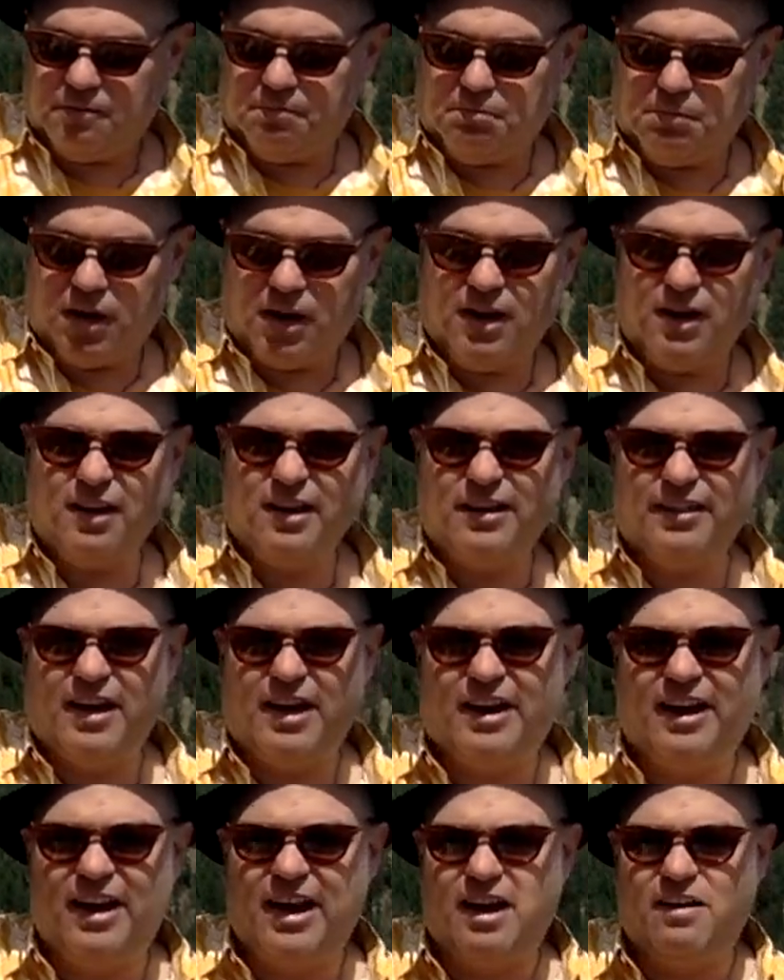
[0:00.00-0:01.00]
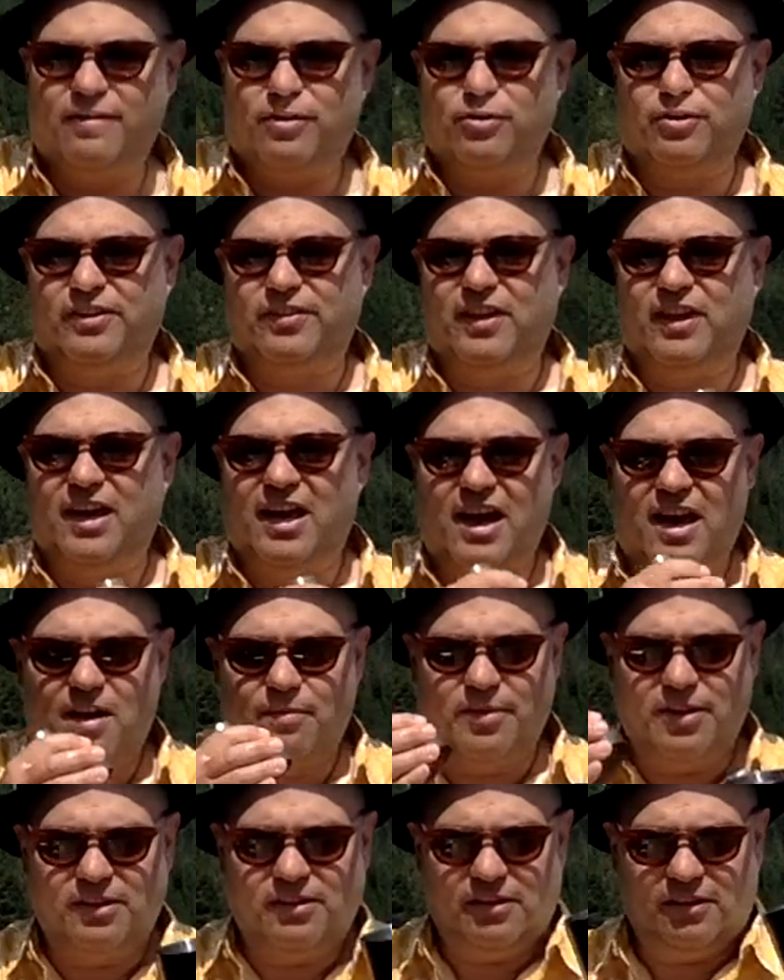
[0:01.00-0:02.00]
mug that I have out at the
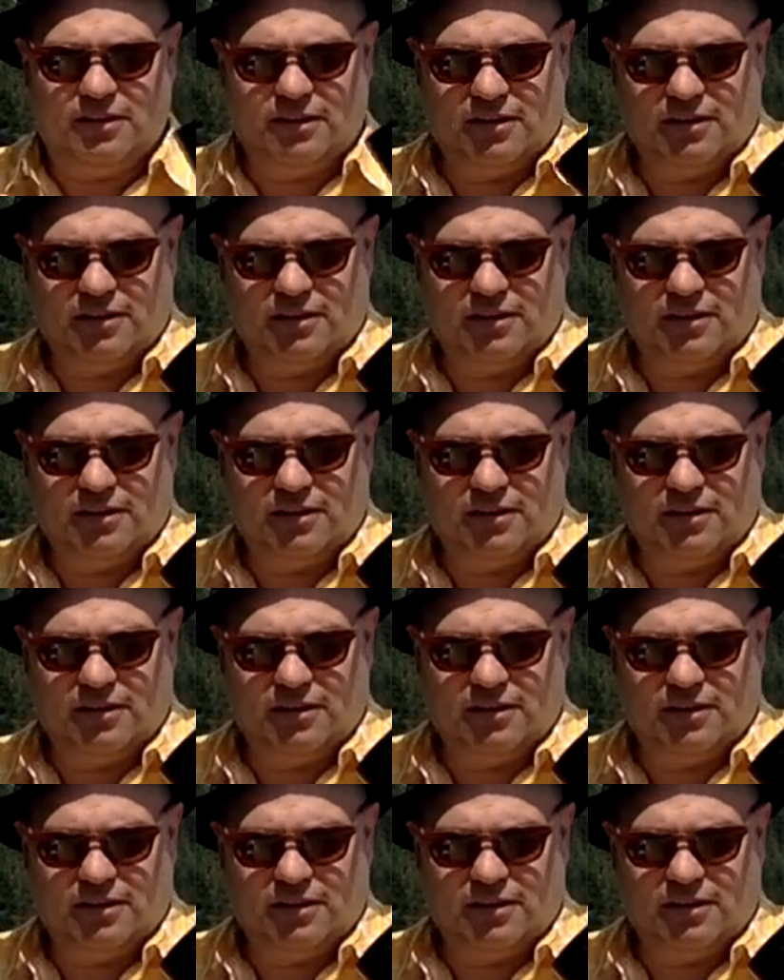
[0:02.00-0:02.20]
cabin.